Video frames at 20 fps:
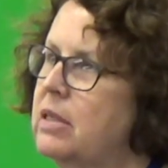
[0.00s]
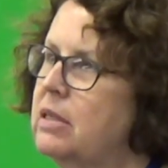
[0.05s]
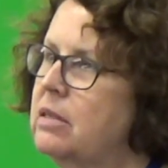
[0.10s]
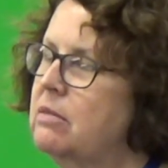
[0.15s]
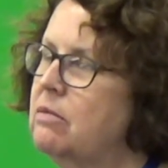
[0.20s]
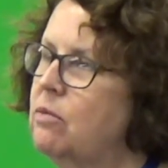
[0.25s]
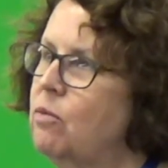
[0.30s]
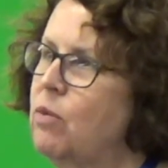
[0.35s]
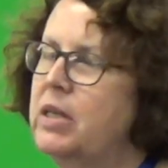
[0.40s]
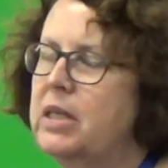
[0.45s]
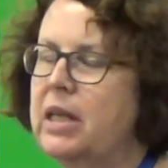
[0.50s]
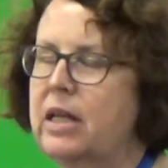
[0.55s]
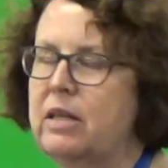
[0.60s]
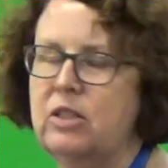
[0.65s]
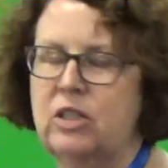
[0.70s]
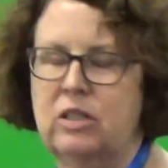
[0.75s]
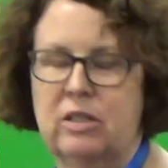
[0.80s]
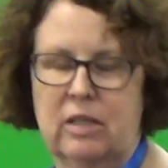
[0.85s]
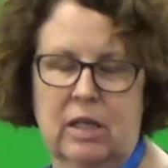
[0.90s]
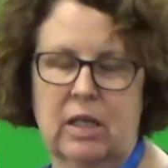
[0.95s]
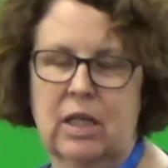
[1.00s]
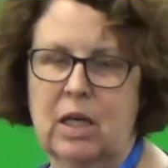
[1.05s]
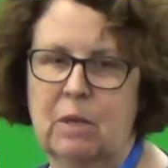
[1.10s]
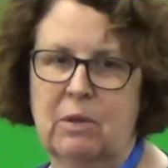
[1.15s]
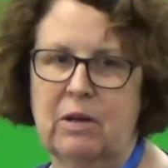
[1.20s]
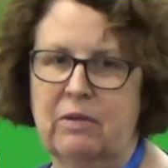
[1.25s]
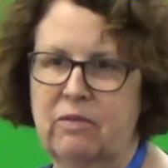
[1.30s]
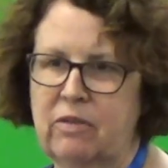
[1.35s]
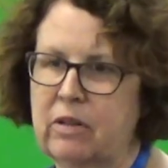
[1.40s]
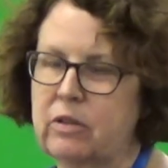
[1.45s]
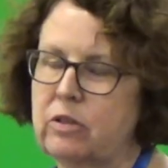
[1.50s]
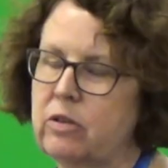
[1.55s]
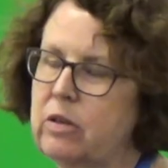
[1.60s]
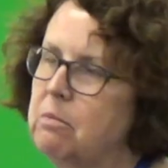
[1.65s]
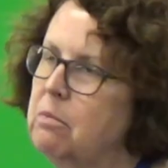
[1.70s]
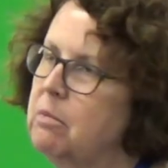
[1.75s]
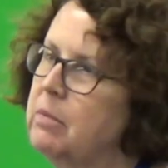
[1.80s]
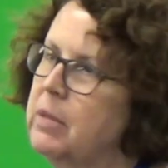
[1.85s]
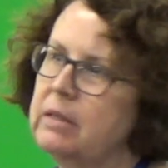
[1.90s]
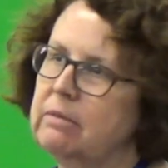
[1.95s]
and one day she's going to come on a field
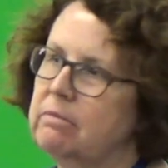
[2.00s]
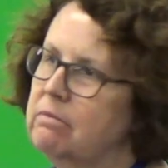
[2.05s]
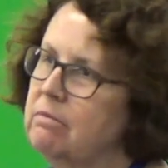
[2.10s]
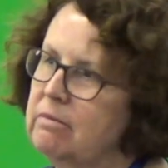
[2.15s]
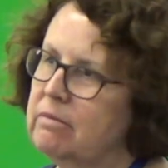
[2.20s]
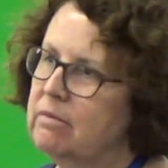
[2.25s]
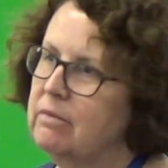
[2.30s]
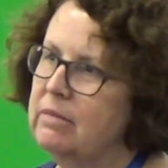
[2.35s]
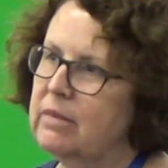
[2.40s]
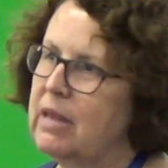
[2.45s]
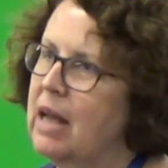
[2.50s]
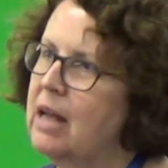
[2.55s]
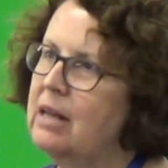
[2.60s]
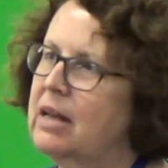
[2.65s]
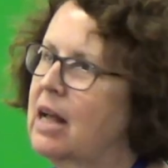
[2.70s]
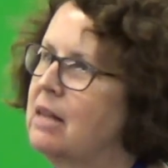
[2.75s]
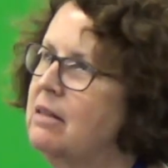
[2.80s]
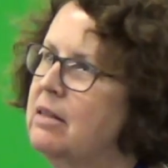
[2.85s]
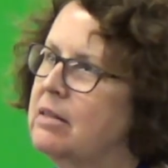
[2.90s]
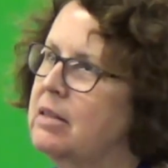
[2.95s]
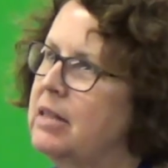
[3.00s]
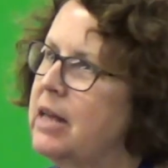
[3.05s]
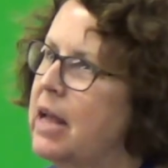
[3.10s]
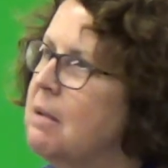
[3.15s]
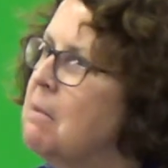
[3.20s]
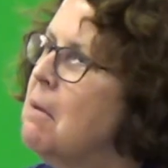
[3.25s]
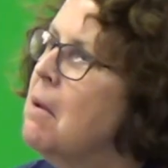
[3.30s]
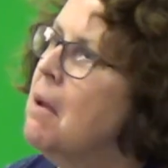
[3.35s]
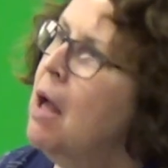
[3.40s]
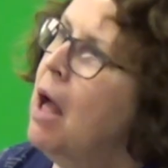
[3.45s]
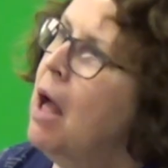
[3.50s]
trip, but not this day.